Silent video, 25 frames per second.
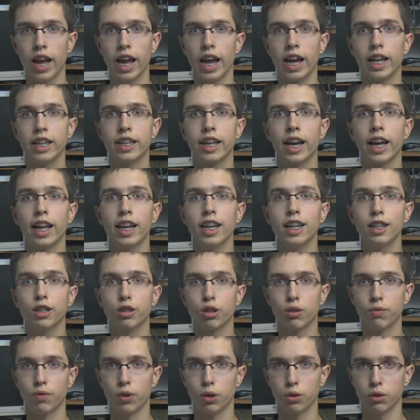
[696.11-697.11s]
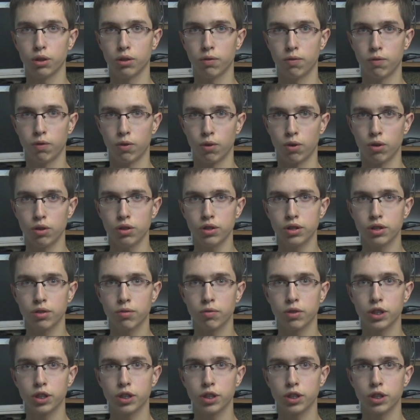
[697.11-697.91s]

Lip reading: and electromotive force,